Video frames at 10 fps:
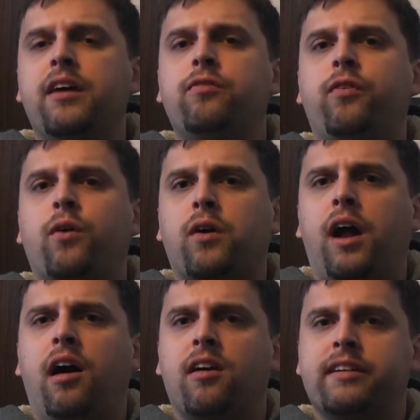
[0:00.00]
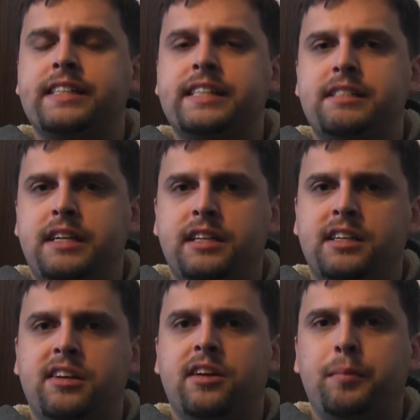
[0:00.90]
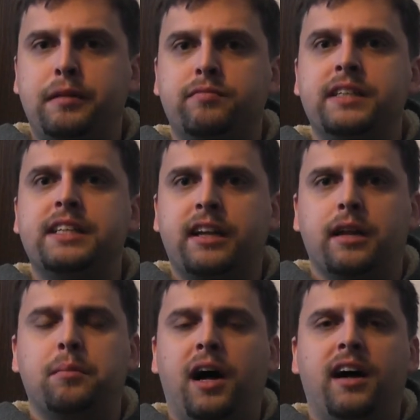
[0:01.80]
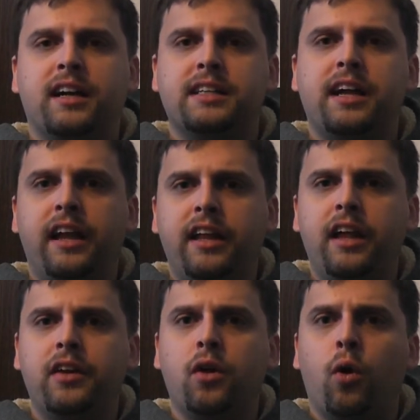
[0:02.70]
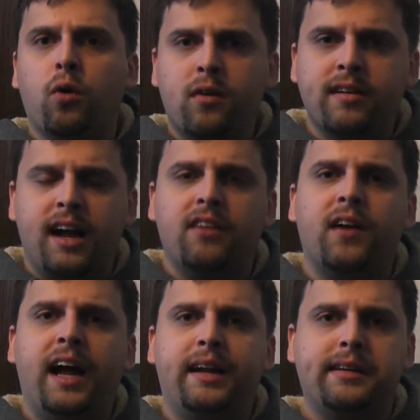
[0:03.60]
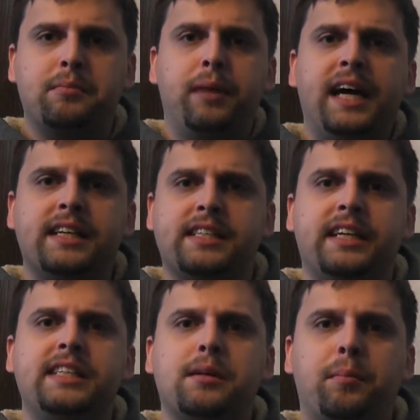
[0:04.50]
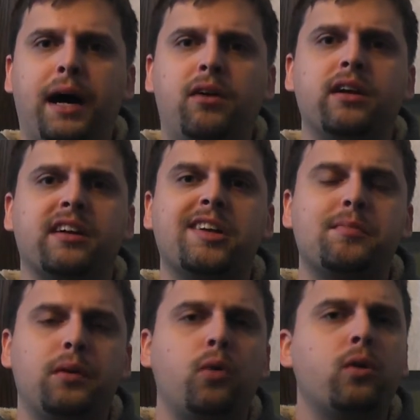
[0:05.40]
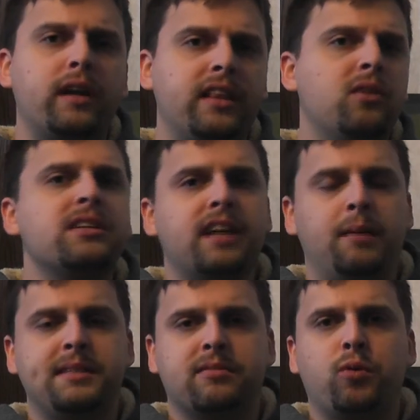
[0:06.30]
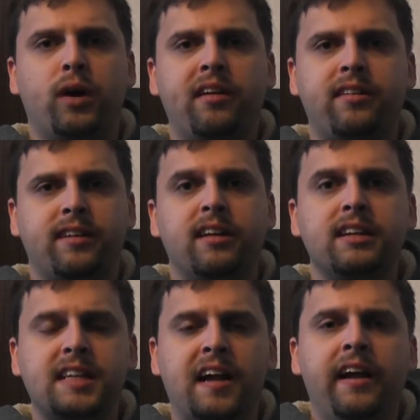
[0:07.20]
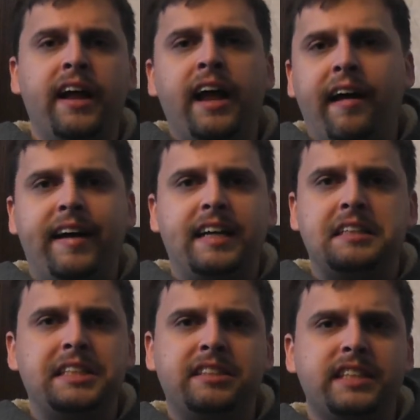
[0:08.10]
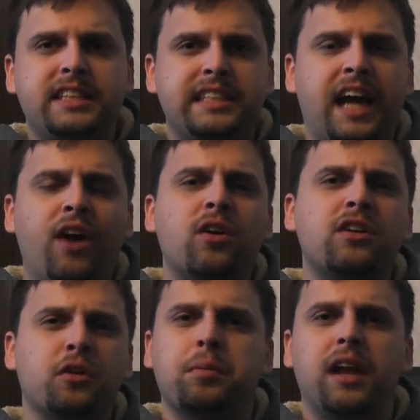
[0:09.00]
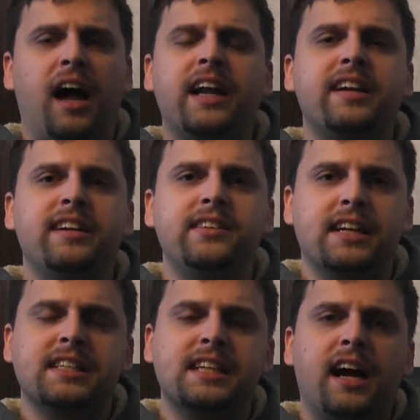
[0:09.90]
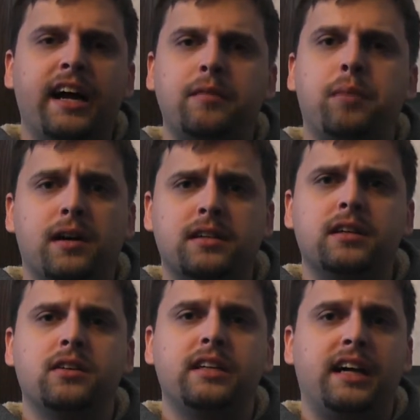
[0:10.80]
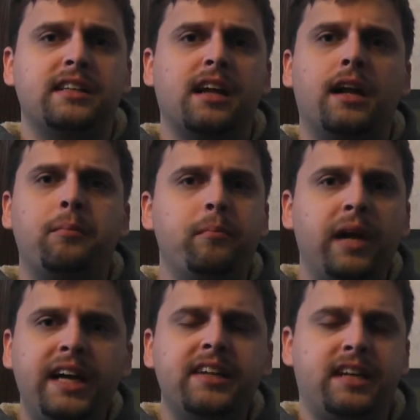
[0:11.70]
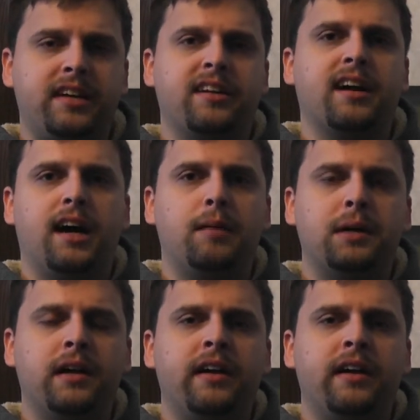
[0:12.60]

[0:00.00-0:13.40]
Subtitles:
for our sins to be visited upon us? And the horror genre at its best is about exploring those types of questions. And character plot issues aside, Barker does an amazing job